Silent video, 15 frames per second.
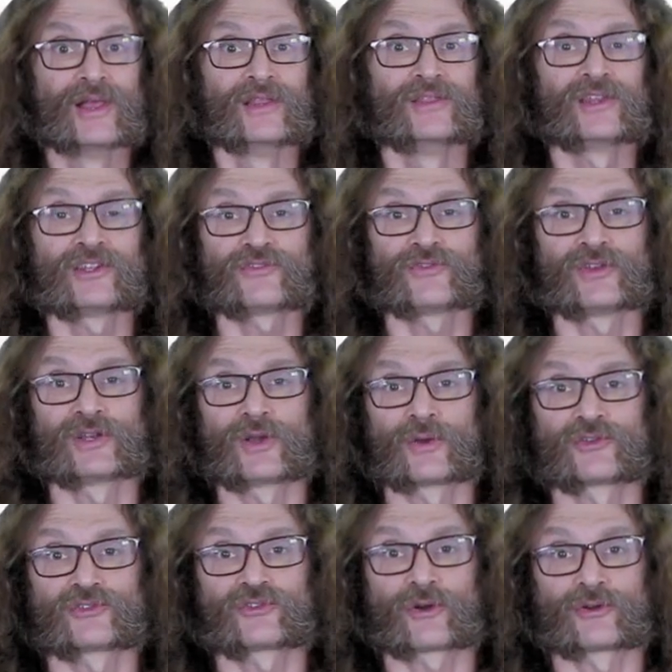This video
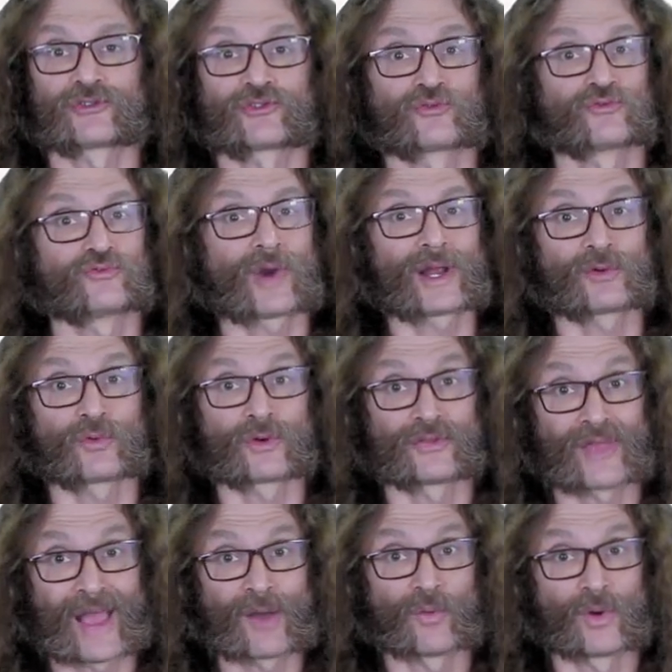starts right where
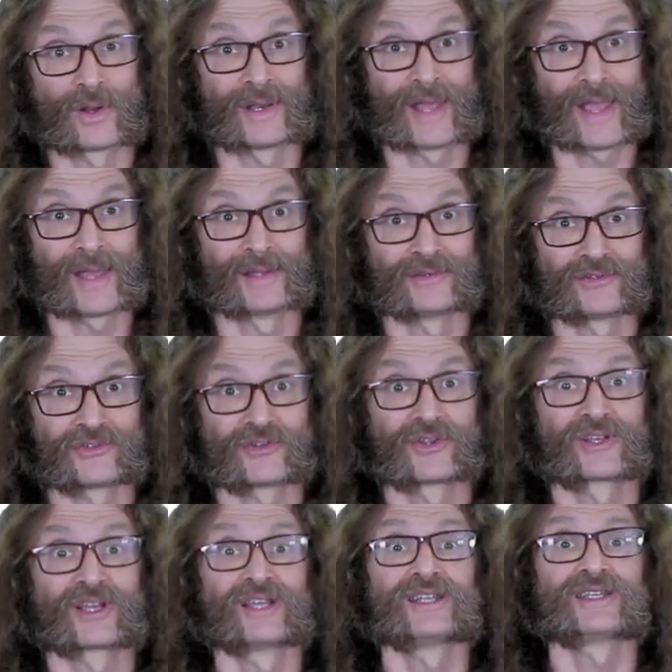that one ends,
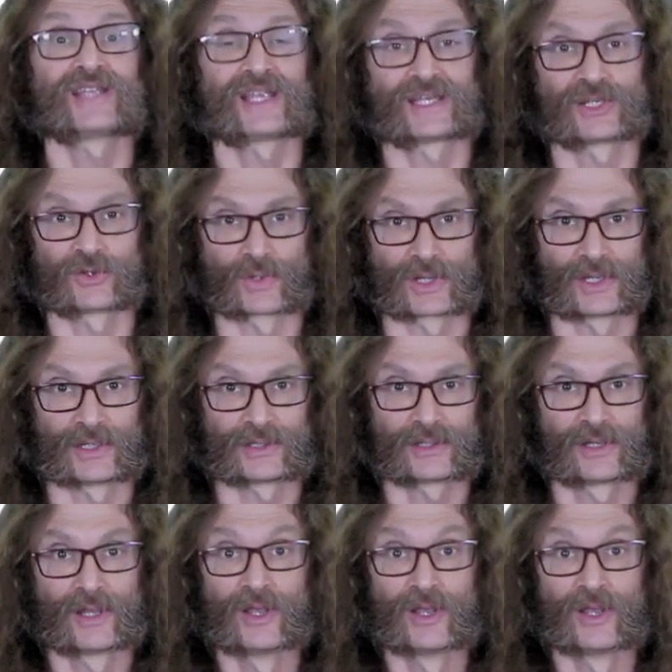continuing it.